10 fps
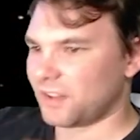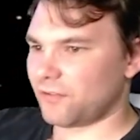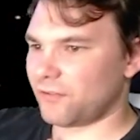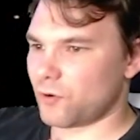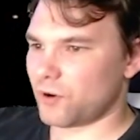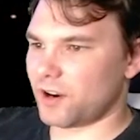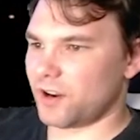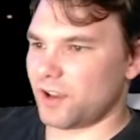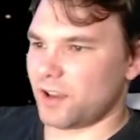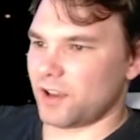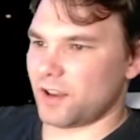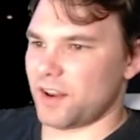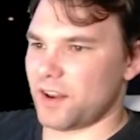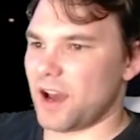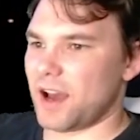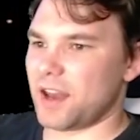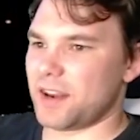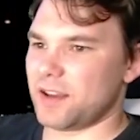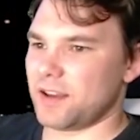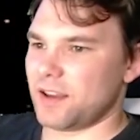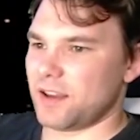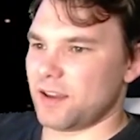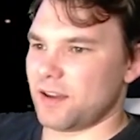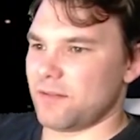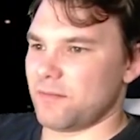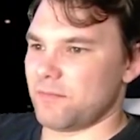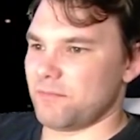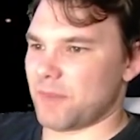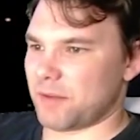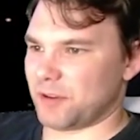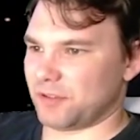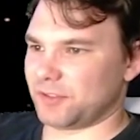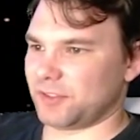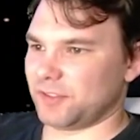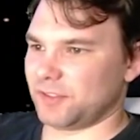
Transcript: for non members.